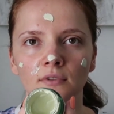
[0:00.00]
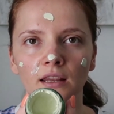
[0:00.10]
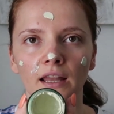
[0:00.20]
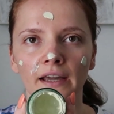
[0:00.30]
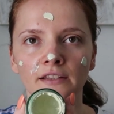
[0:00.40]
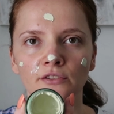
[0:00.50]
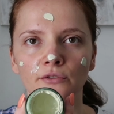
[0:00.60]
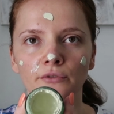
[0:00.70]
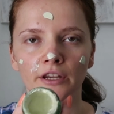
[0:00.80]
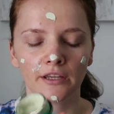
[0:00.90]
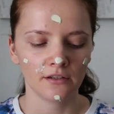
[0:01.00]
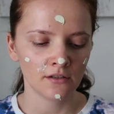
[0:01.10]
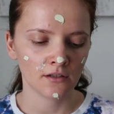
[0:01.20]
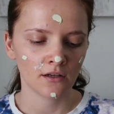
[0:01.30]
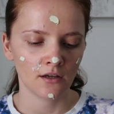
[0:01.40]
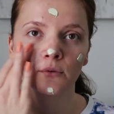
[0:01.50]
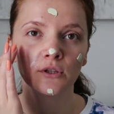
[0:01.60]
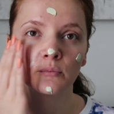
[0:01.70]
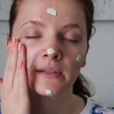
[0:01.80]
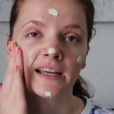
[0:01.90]
light green. I
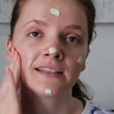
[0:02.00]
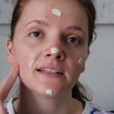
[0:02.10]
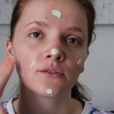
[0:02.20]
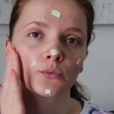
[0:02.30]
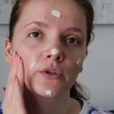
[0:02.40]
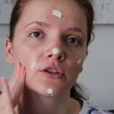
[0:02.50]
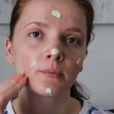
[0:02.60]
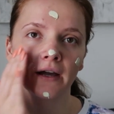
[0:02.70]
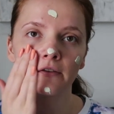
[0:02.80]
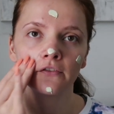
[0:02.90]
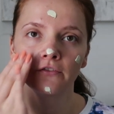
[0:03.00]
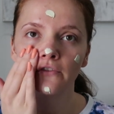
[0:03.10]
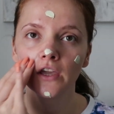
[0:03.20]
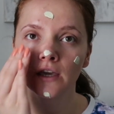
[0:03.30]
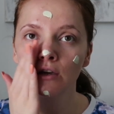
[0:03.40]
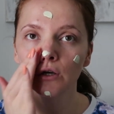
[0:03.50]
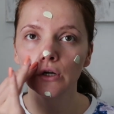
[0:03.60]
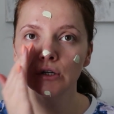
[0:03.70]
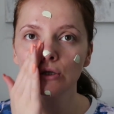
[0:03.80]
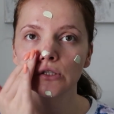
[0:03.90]
will blend it with my
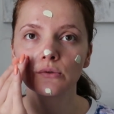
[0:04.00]
fingers.